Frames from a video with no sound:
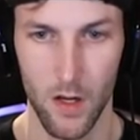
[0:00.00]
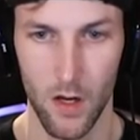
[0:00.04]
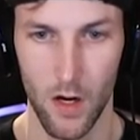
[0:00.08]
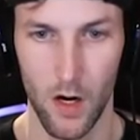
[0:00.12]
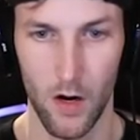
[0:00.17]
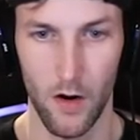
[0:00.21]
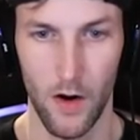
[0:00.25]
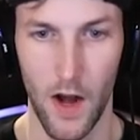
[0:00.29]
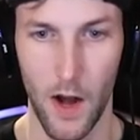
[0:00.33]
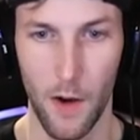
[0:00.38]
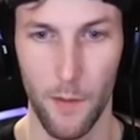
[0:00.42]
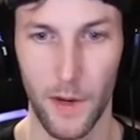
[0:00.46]

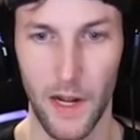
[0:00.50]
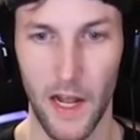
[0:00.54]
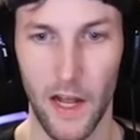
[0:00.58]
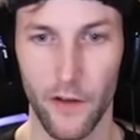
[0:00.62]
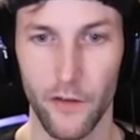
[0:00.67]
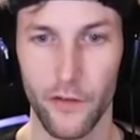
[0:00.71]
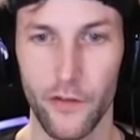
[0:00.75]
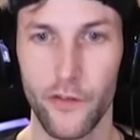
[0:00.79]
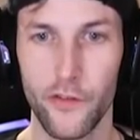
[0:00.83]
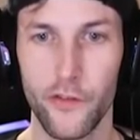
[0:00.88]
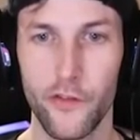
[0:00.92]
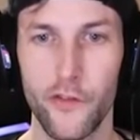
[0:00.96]
All right, we got
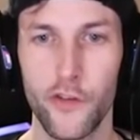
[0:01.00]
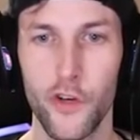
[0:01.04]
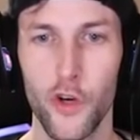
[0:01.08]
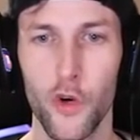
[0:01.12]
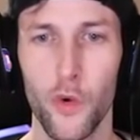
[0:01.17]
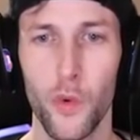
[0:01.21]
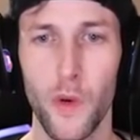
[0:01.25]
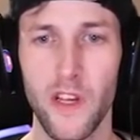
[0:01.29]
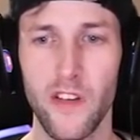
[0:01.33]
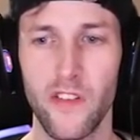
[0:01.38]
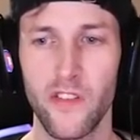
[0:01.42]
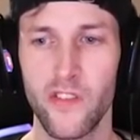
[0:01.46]

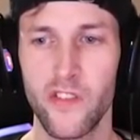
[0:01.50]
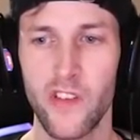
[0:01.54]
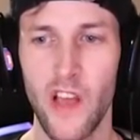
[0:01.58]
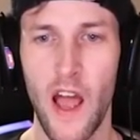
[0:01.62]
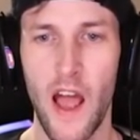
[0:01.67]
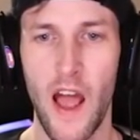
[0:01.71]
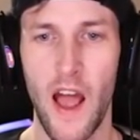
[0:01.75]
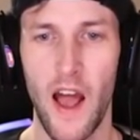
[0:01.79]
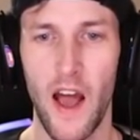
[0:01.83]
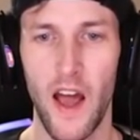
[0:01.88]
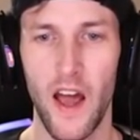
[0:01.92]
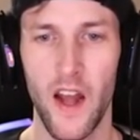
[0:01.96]
Stewie
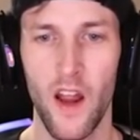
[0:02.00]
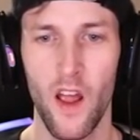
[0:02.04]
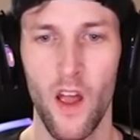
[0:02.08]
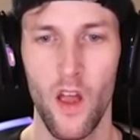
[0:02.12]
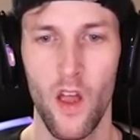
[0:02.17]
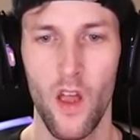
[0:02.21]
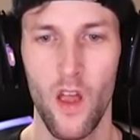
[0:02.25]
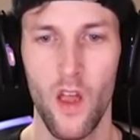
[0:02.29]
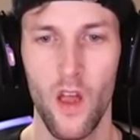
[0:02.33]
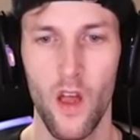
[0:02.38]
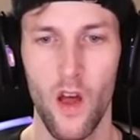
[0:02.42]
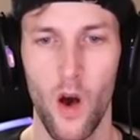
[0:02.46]
sad.
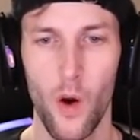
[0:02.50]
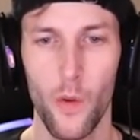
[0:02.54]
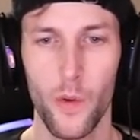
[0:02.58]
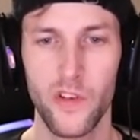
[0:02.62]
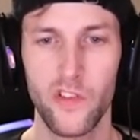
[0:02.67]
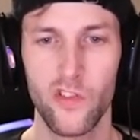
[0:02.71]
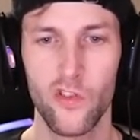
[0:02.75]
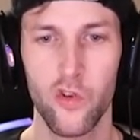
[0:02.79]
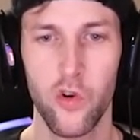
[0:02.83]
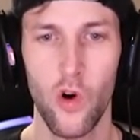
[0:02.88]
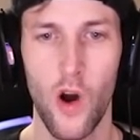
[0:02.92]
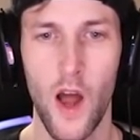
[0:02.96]
Oh,
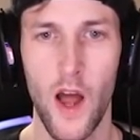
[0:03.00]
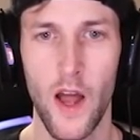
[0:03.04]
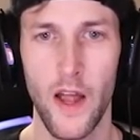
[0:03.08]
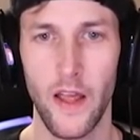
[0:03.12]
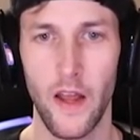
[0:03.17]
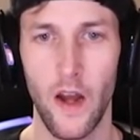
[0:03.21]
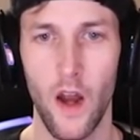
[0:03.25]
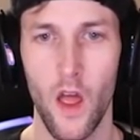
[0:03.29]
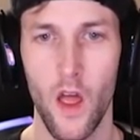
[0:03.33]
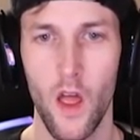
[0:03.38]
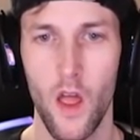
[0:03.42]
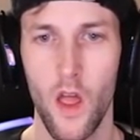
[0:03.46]
he's
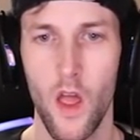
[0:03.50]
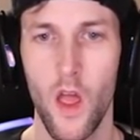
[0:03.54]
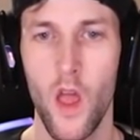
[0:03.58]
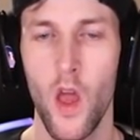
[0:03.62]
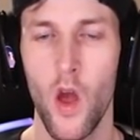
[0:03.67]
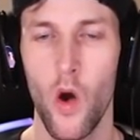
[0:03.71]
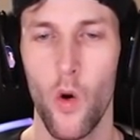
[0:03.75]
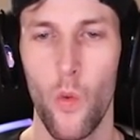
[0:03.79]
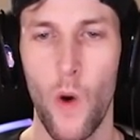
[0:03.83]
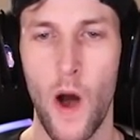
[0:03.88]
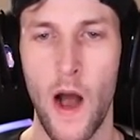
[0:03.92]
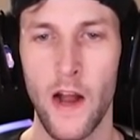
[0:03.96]
crying.
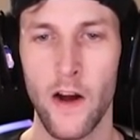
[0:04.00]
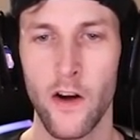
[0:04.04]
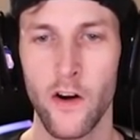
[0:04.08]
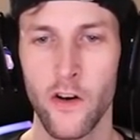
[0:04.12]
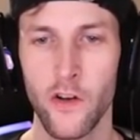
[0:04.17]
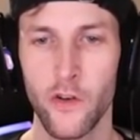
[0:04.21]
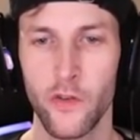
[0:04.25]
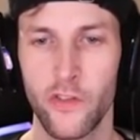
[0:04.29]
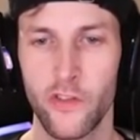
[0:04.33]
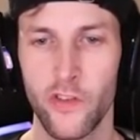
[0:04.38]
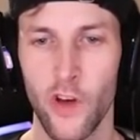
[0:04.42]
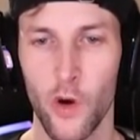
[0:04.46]
Why are
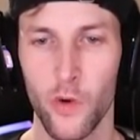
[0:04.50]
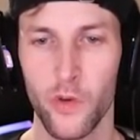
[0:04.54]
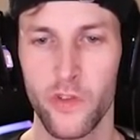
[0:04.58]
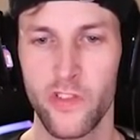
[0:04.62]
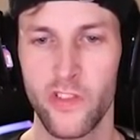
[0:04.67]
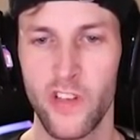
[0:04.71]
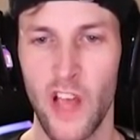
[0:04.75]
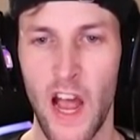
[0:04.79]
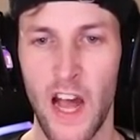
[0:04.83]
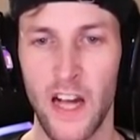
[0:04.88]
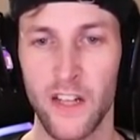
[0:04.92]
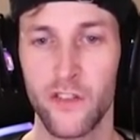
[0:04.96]
you so
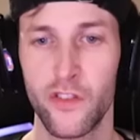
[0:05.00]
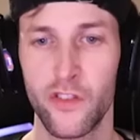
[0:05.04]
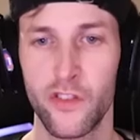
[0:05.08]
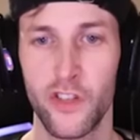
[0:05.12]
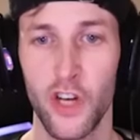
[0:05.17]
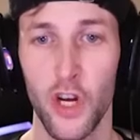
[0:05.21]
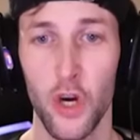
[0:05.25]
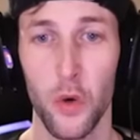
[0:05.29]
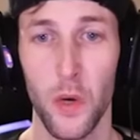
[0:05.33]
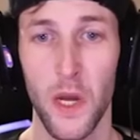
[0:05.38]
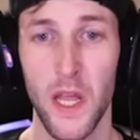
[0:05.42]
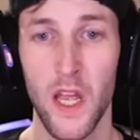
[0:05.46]
sad,
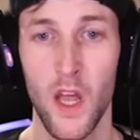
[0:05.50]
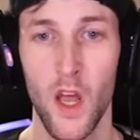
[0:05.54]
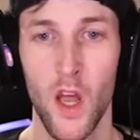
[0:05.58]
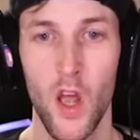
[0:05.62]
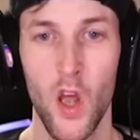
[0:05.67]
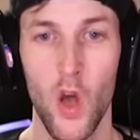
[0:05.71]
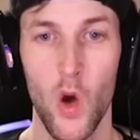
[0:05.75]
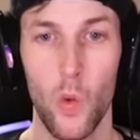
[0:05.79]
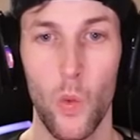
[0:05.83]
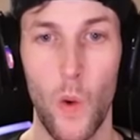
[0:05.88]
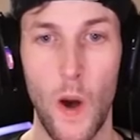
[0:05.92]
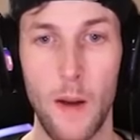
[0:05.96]
Stewie?
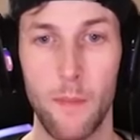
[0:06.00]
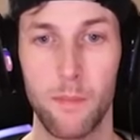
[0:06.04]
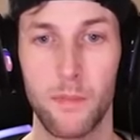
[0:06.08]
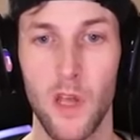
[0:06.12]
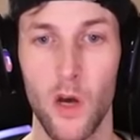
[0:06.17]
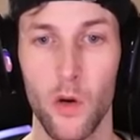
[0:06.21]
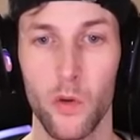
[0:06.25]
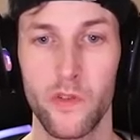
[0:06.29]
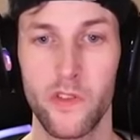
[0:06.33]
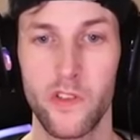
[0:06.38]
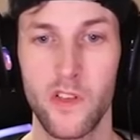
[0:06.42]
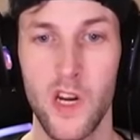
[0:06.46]
Wipe
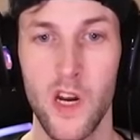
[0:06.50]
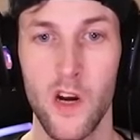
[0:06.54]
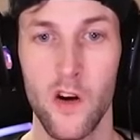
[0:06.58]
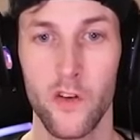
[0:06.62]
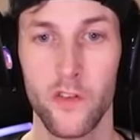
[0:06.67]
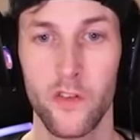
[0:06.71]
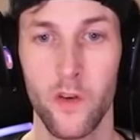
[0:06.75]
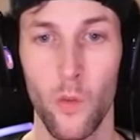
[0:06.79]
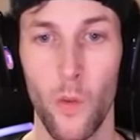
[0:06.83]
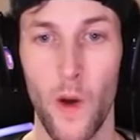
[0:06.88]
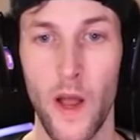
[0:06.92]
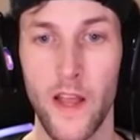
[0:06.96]
those
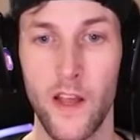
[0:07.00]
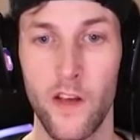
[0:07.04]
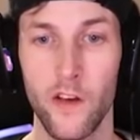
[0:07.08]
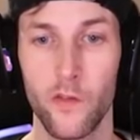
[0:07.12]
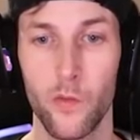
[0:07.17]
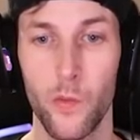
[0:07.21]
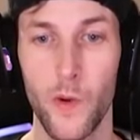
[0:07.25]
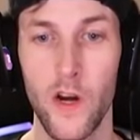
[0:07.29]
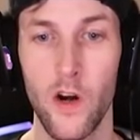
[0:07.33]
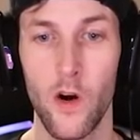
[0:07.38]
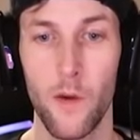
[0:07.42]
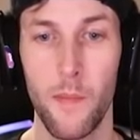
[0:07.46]
tears away, because
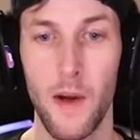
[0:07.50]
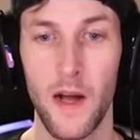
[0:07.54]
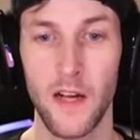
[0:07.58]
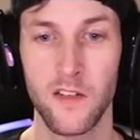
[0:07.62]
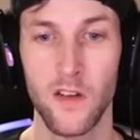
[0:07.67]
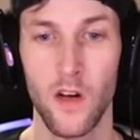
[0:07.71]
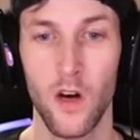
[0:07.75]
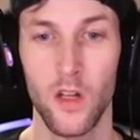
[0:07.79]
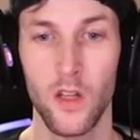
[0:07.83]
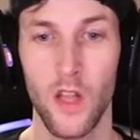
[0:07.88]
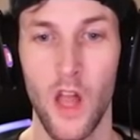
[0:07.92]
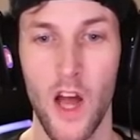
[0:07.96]
we are about
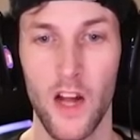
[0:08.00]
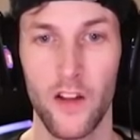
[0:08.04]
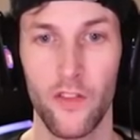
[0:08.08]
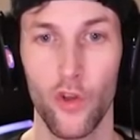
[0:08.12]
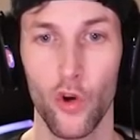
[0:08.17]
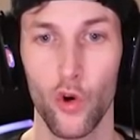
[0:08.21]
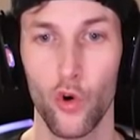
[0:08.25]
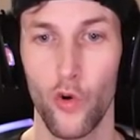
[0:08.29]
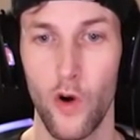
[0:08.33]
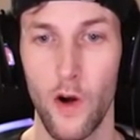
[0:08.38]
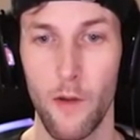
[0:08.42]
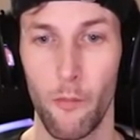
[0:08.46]
to unlock
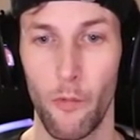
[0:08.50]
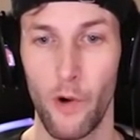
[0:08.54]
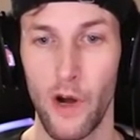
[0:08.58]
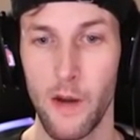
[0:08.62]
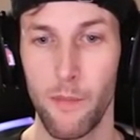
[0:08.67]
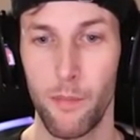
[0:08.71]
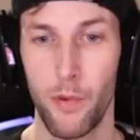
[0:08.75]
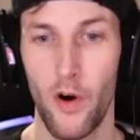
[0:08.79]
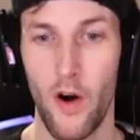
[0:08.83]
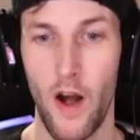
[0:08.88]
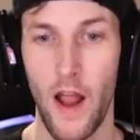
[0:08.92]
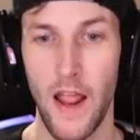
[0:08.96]
the Grim
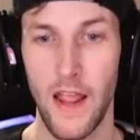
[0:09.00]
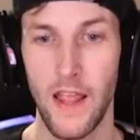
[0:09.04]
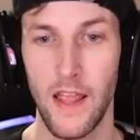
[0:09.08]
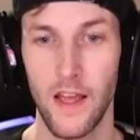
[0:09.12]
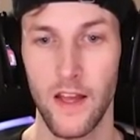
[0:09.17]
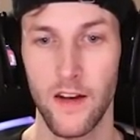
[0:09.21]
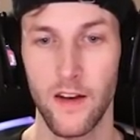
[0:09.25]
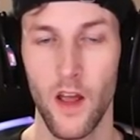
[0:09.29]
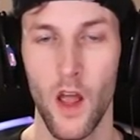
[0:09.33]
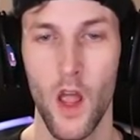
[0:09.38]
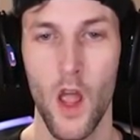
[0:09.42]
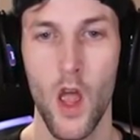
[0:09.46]
Reaper
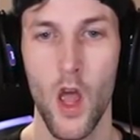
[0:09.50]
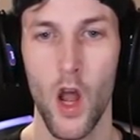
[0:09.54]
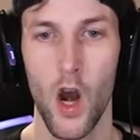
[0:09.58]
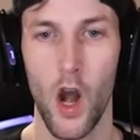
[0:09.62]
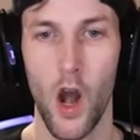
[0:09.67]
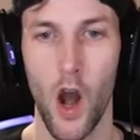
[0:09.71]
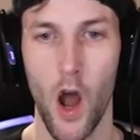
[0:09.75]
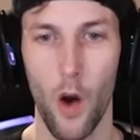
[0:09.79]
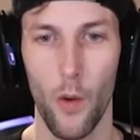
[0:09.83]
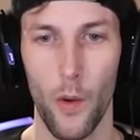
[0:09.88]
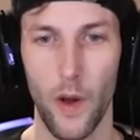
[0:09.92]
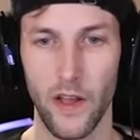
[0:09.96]
and
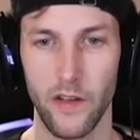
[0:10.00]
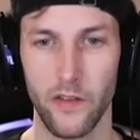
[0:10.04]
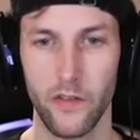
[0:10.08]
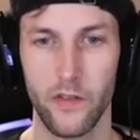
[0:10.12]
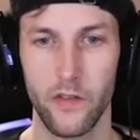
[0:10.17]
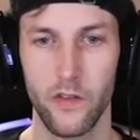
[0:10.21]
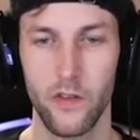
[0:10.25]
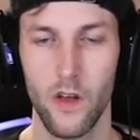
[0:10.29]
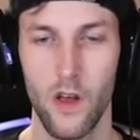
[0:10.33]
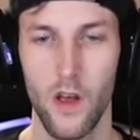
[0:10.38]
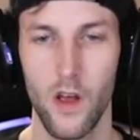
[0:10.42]
Lois.